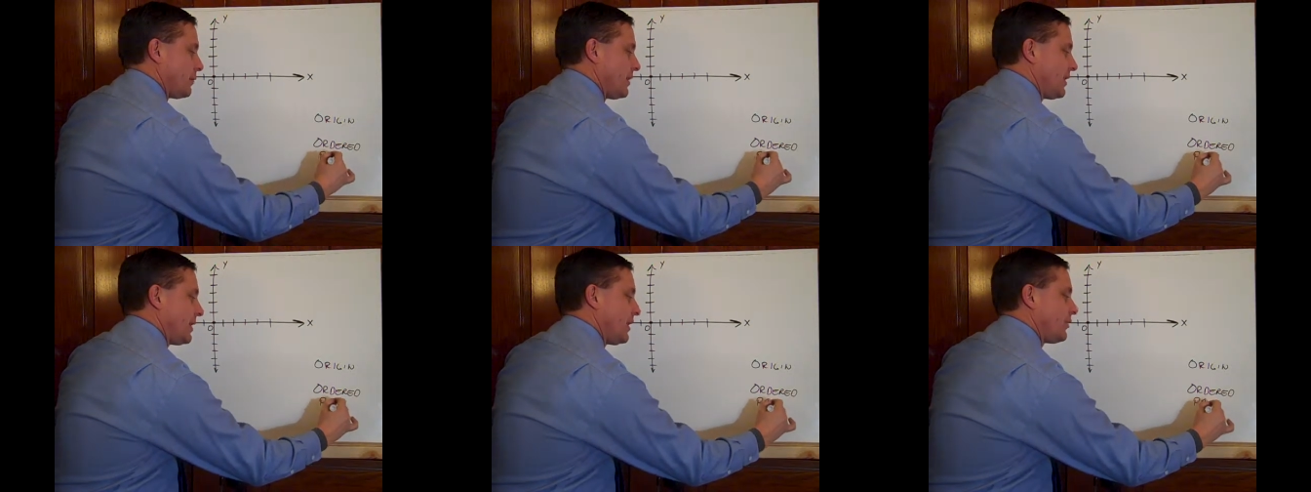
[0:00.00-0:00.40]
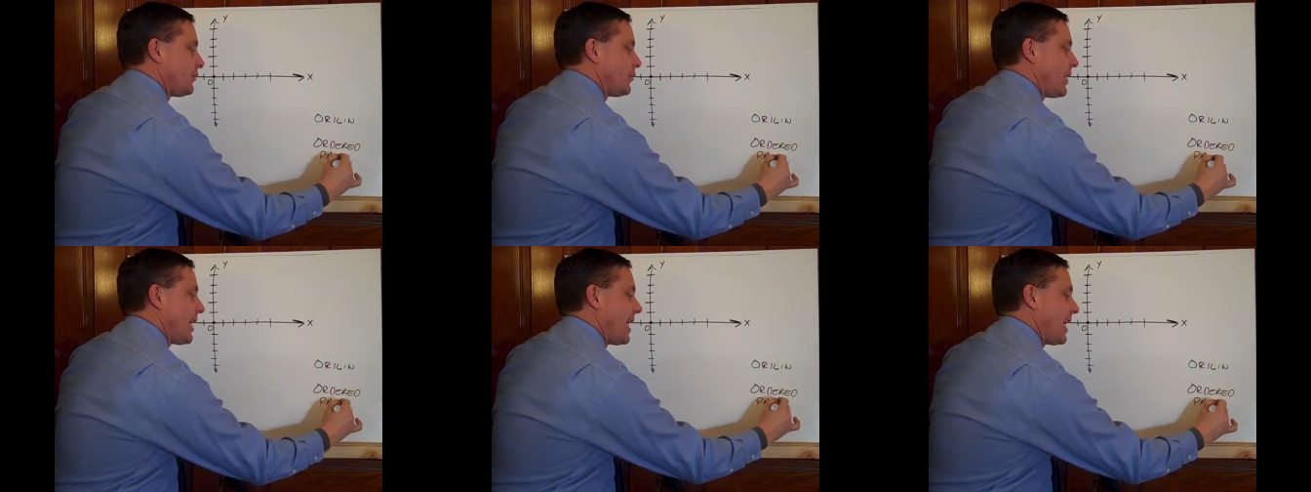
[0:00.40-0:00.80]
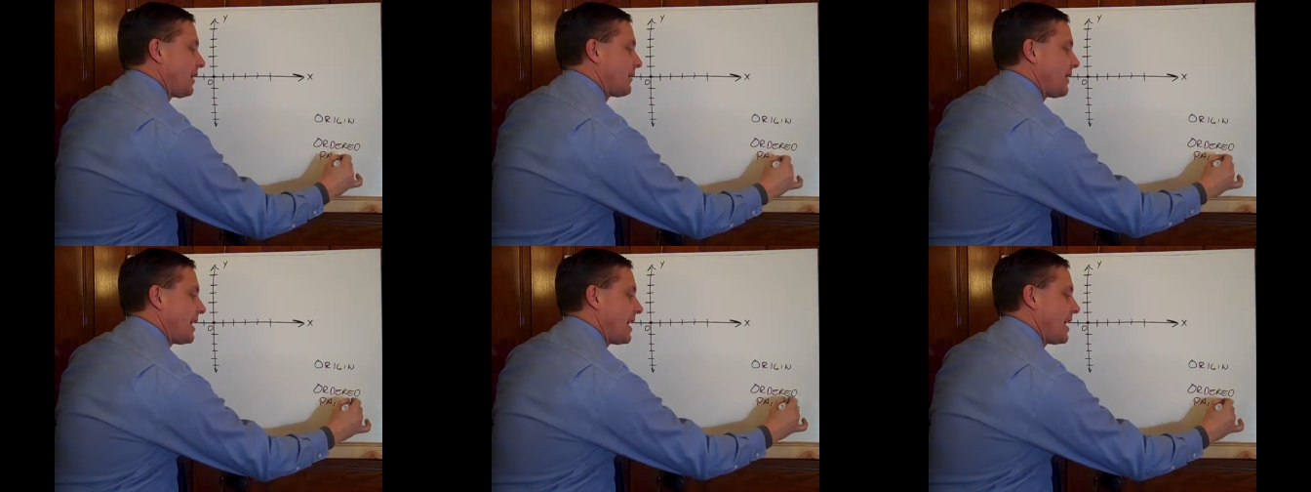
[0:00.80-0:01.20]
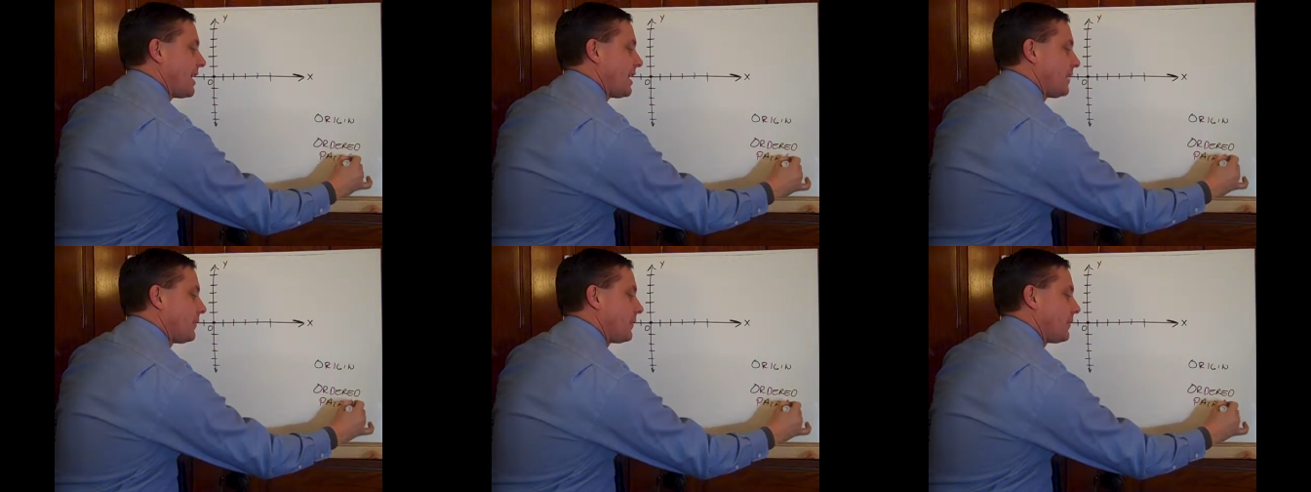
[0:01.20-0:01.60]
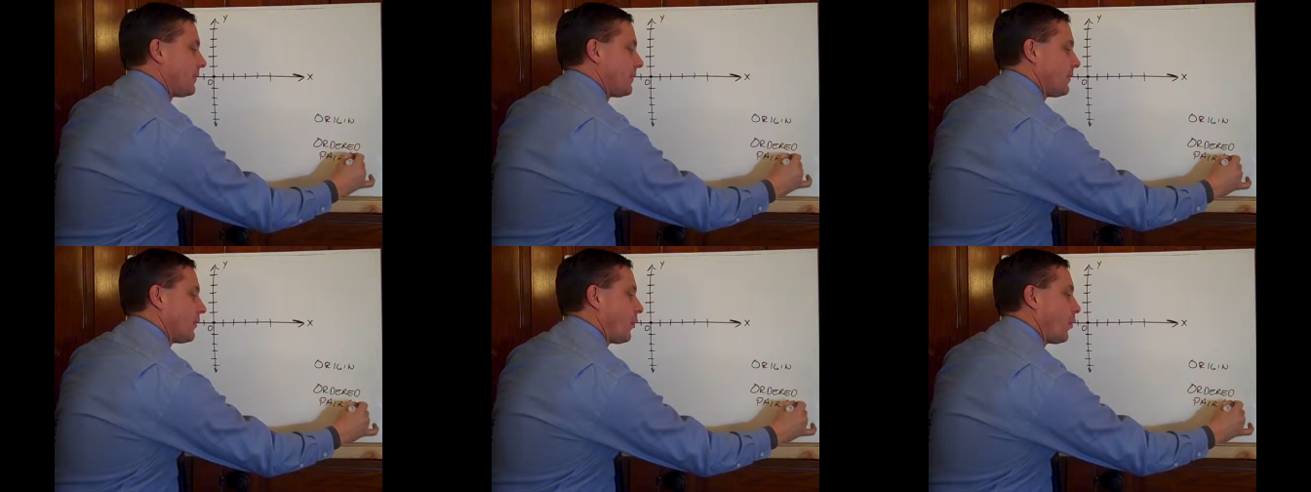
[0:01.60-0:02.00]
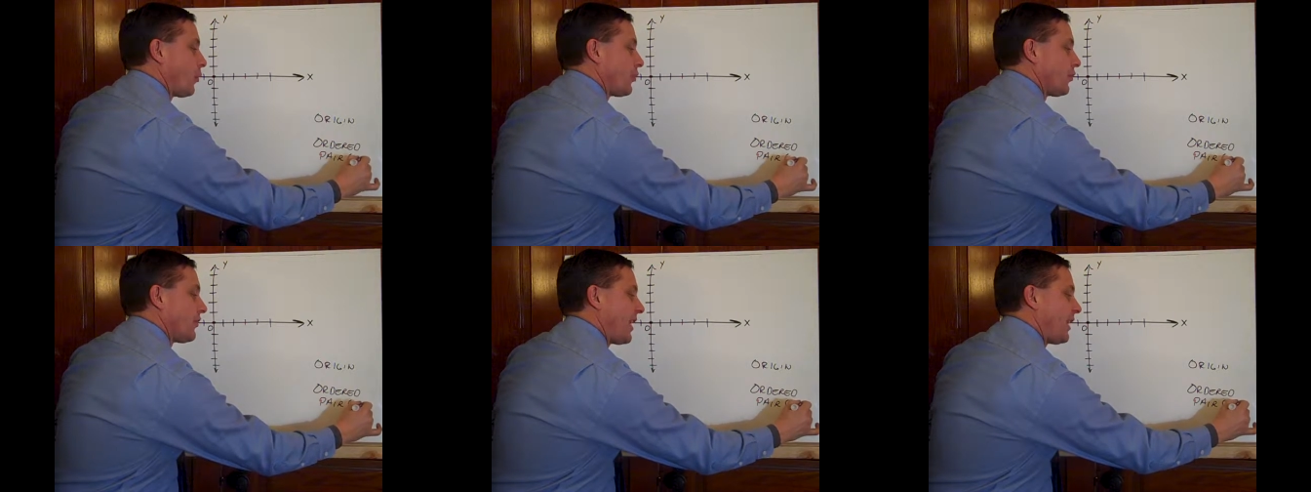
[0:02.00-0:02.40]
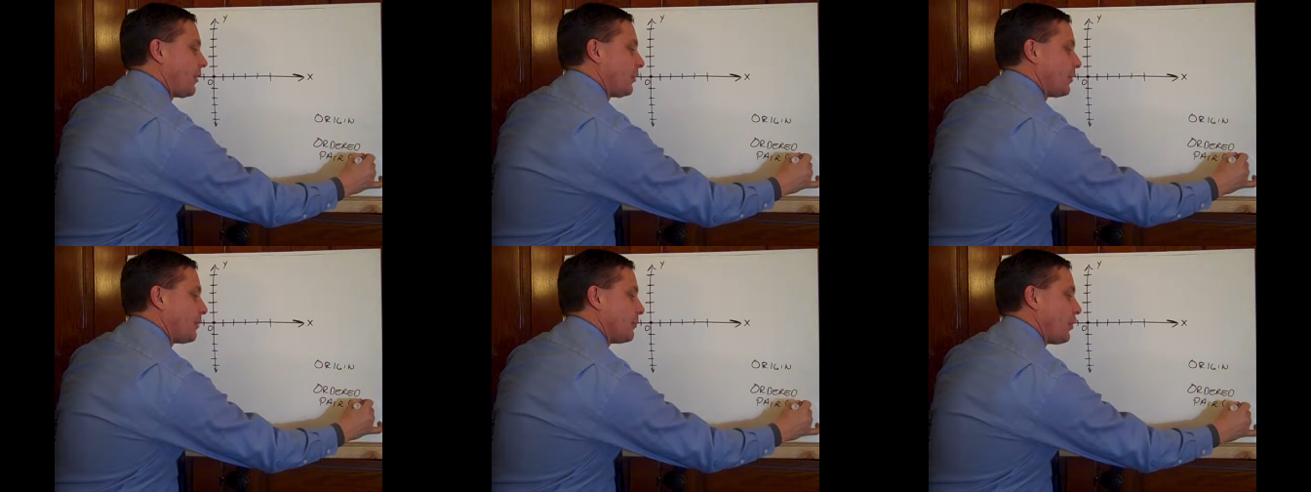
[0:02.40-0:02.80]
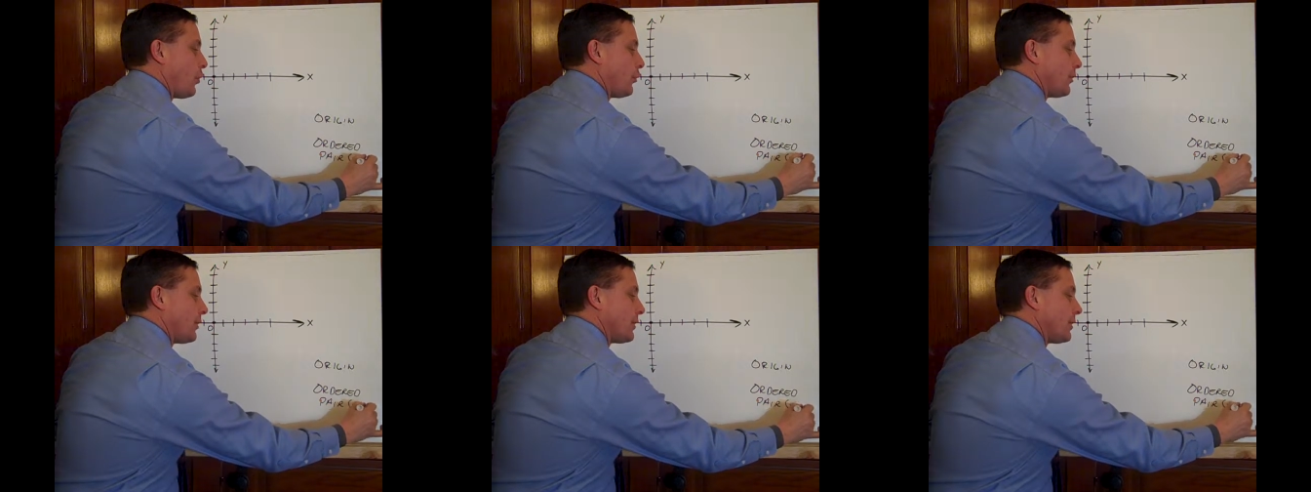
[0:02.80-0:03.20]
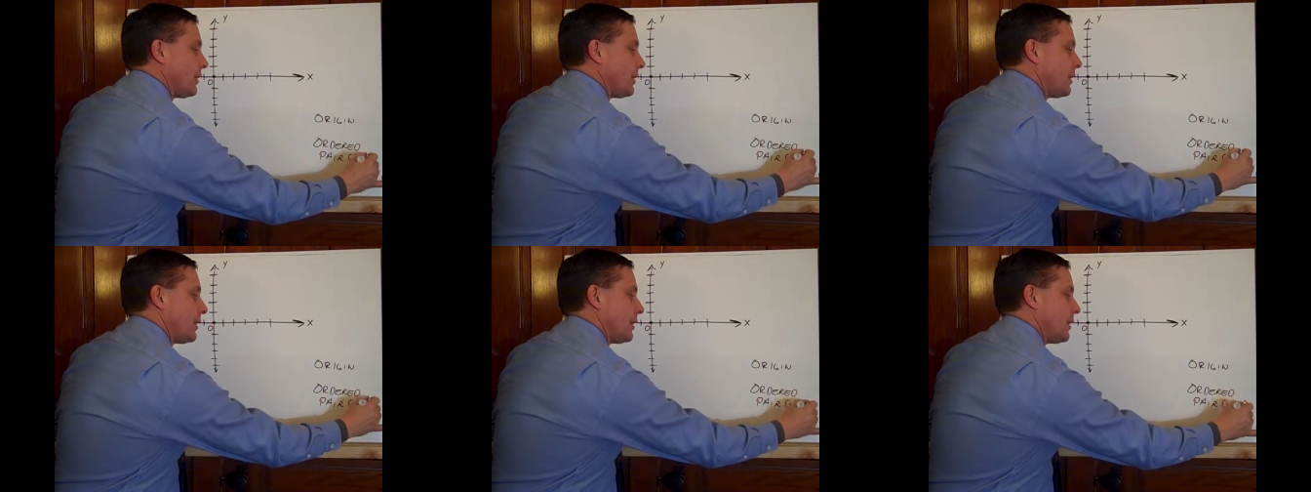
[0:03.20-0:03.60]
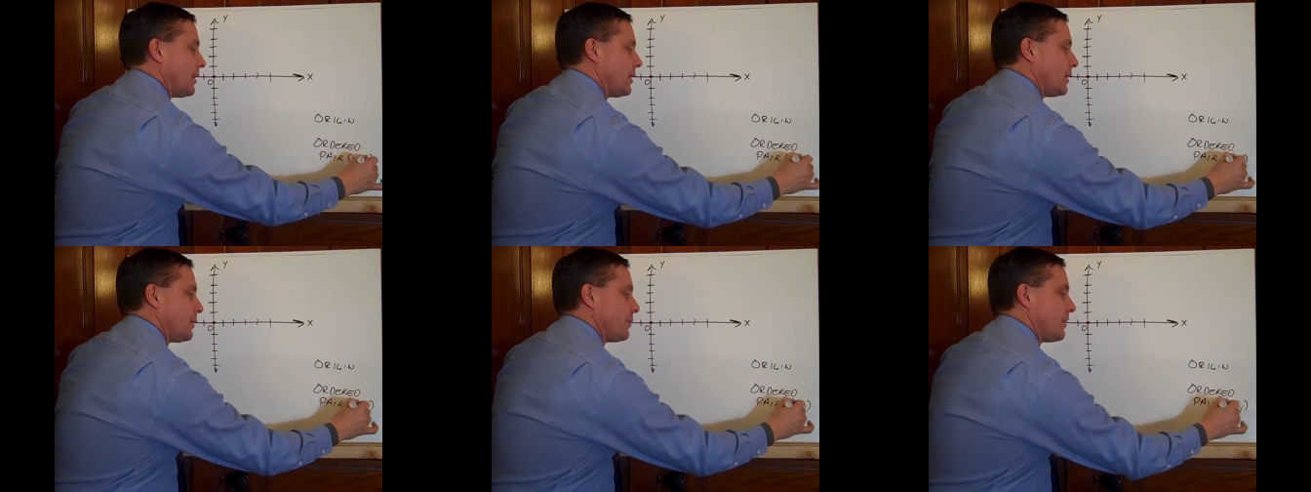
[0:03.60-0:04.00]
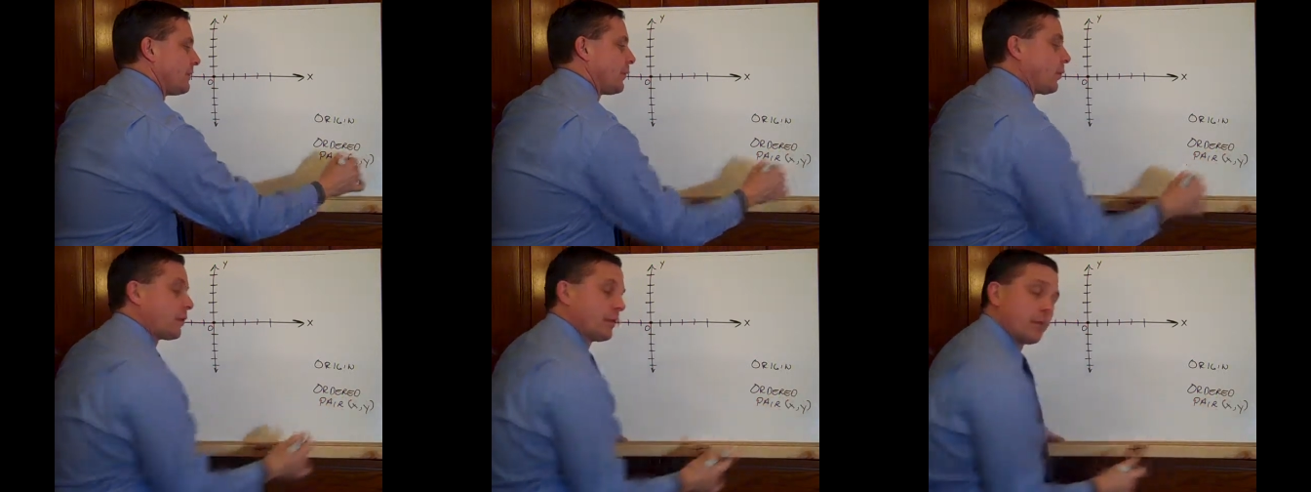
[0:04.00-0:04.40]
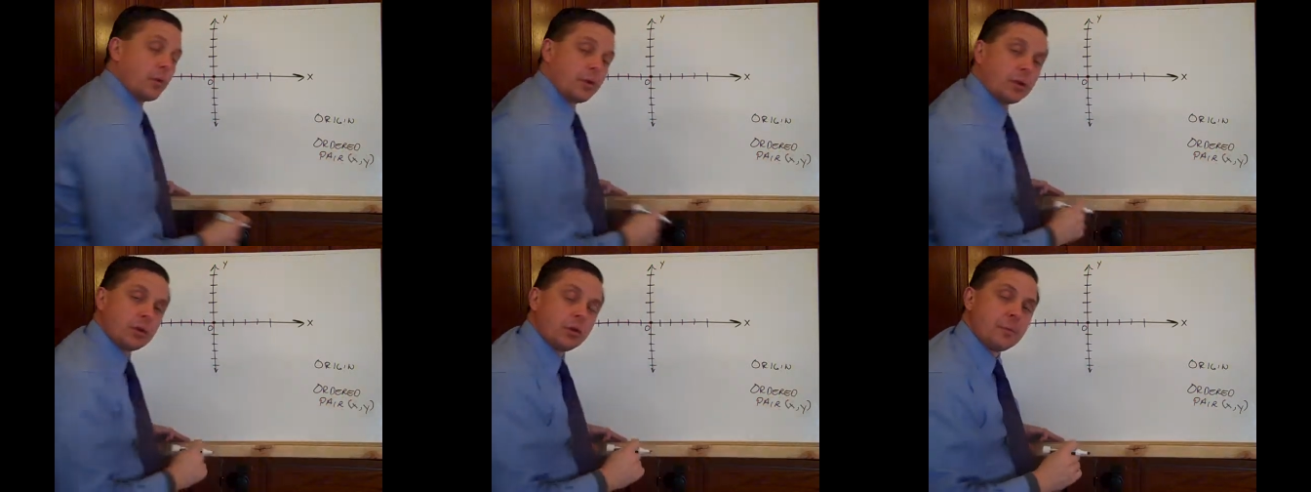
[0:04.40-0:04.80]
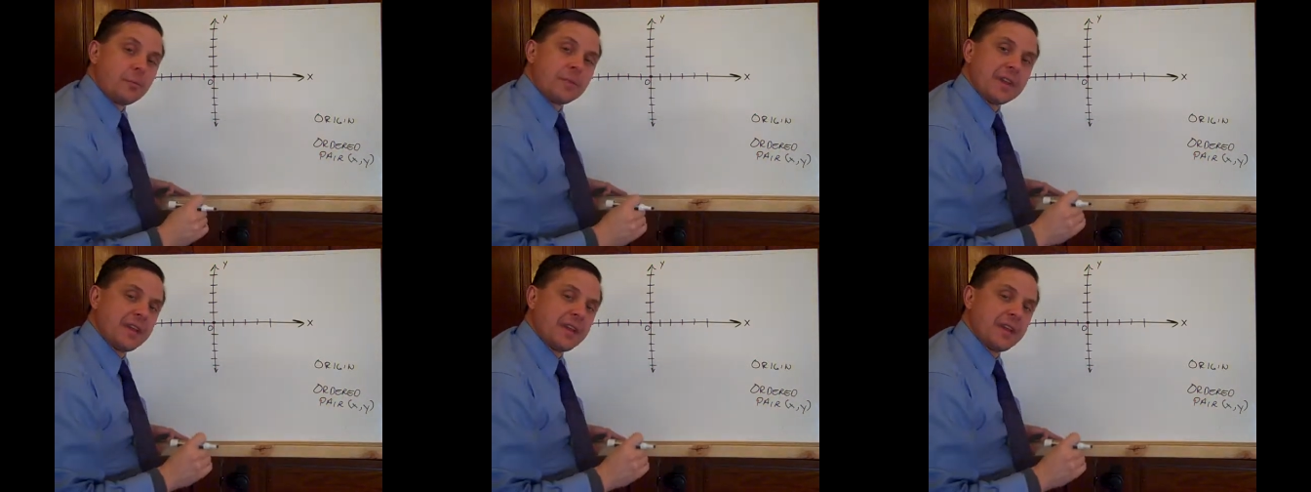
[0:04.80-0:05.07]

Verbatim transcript: because you have to have the horizontal component before the vertical.